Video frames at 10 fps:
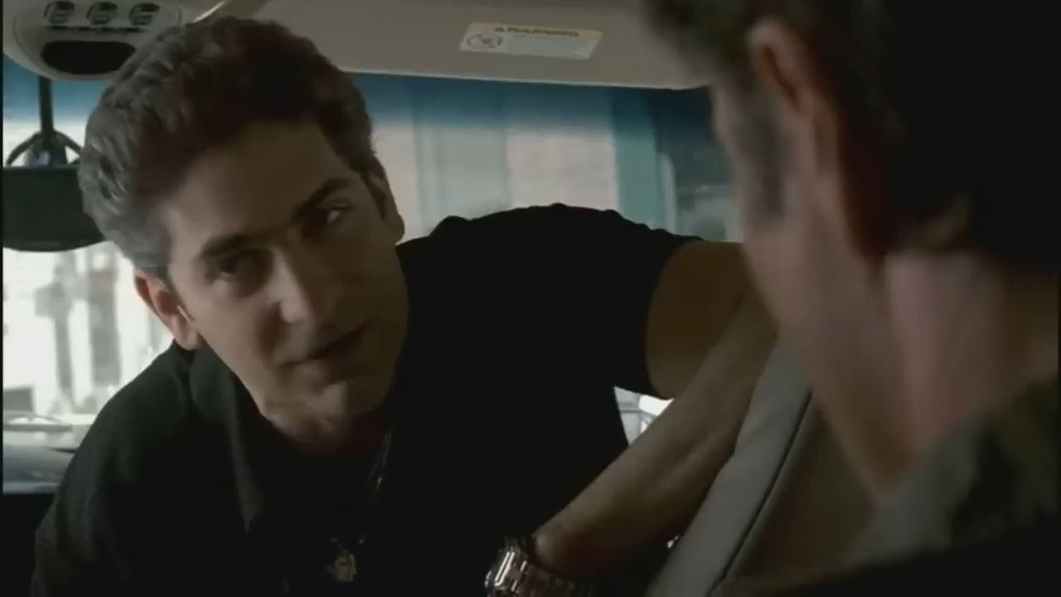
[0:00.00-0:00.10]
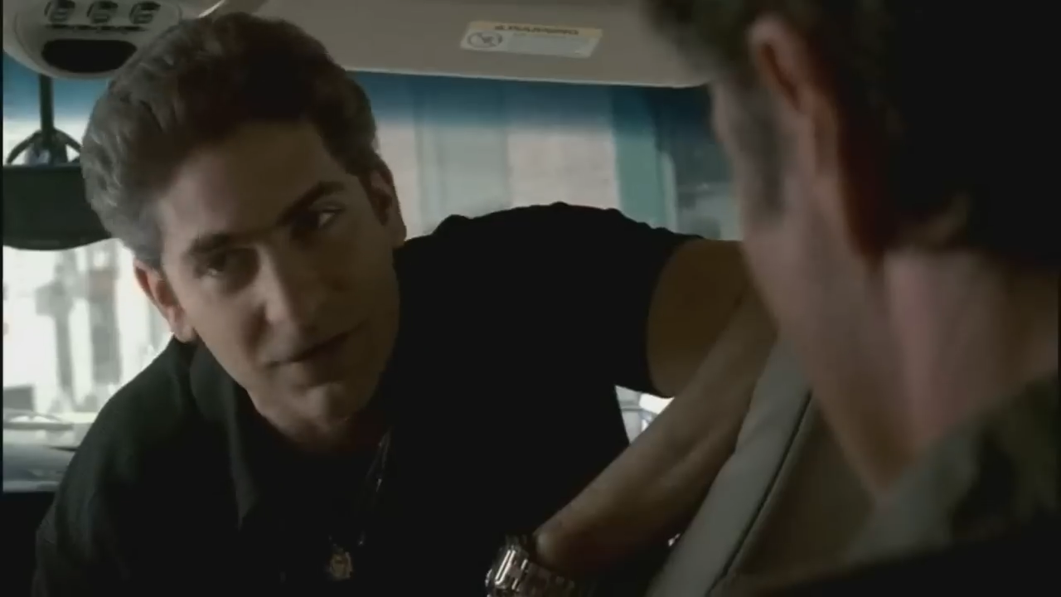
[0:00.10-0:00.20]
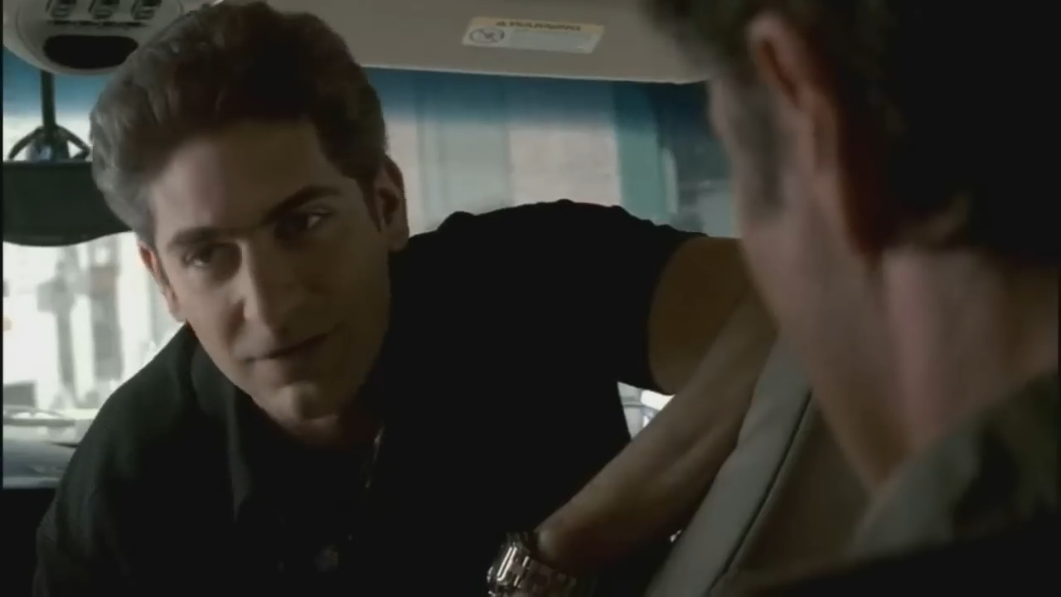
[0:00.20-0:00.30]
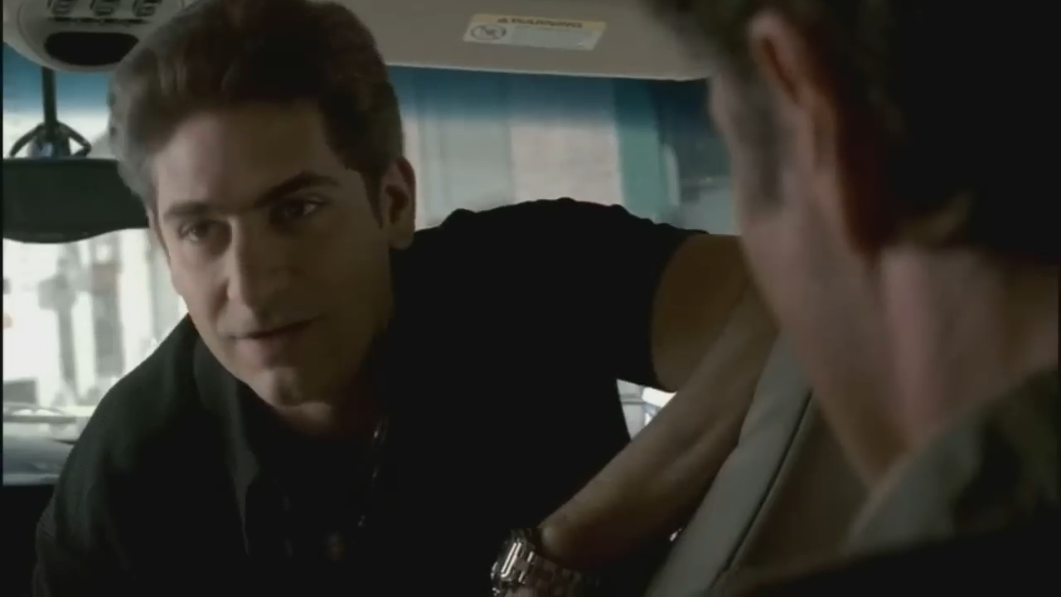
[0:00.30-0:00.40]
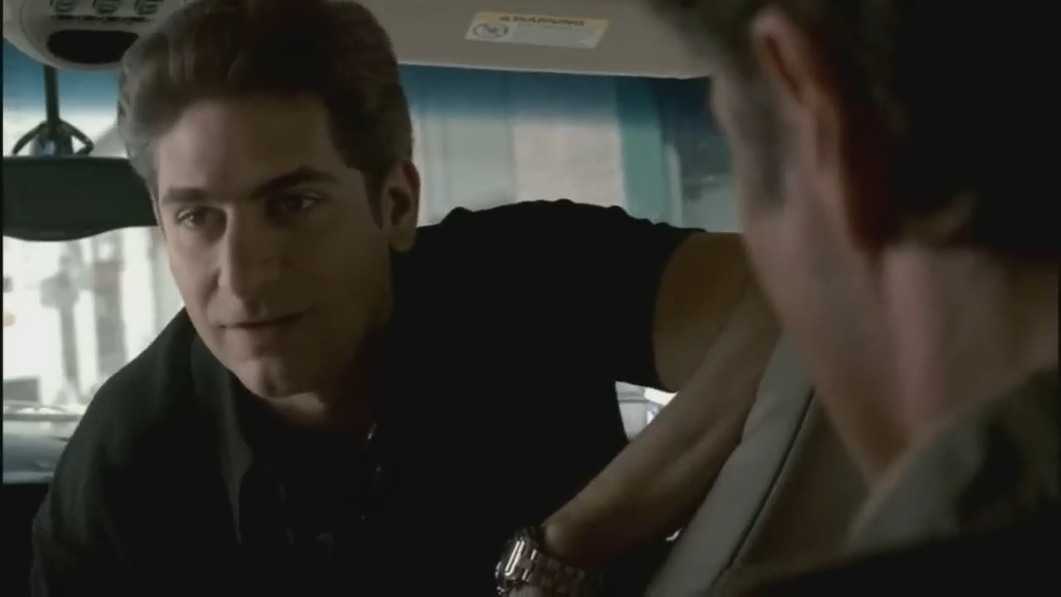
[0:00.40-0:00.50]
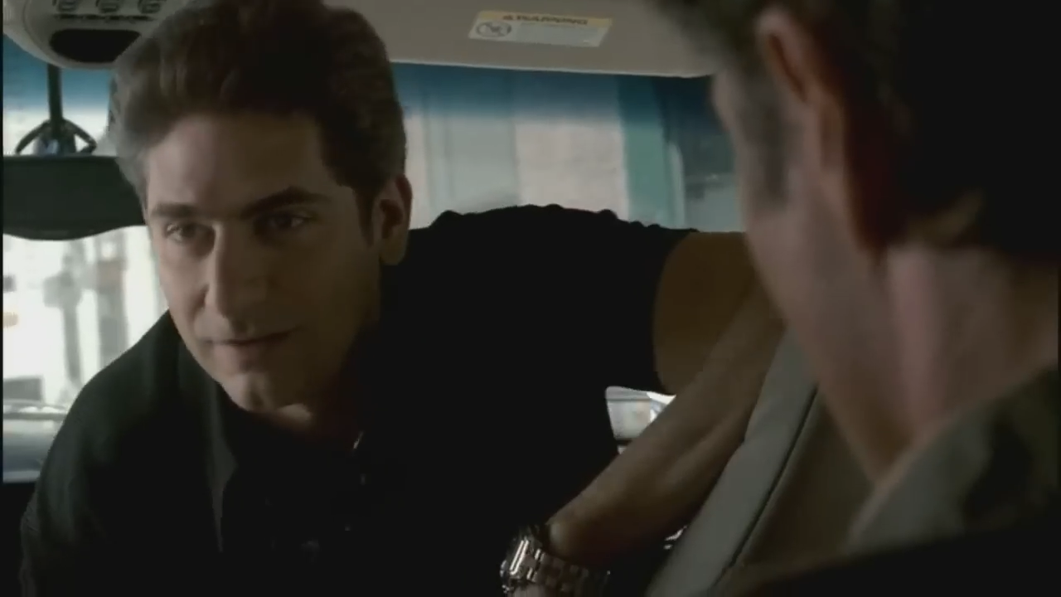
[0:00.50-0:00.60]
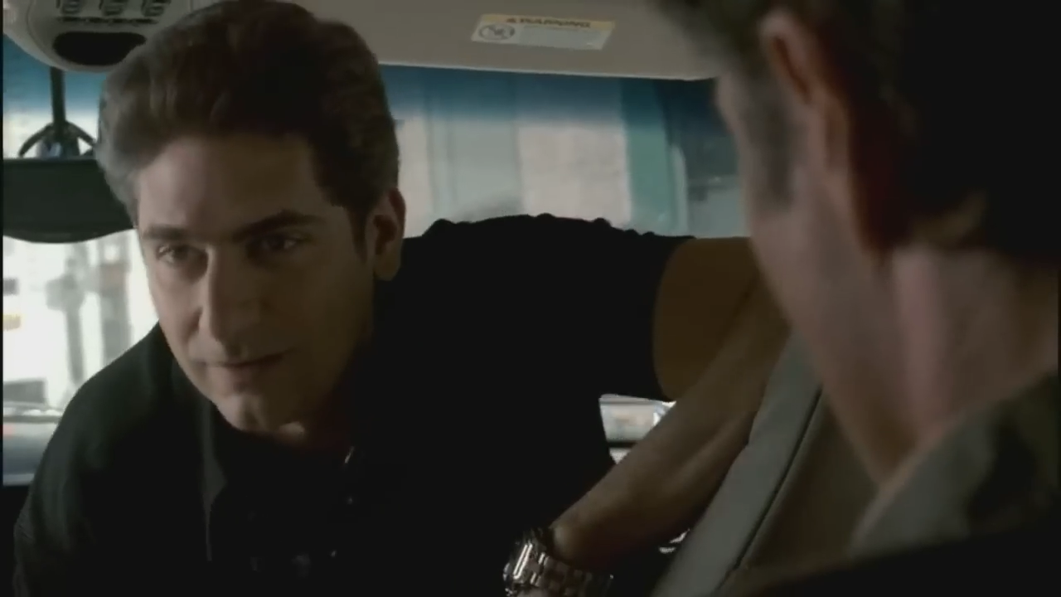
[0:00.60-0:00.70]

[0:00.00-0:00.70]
this, dude?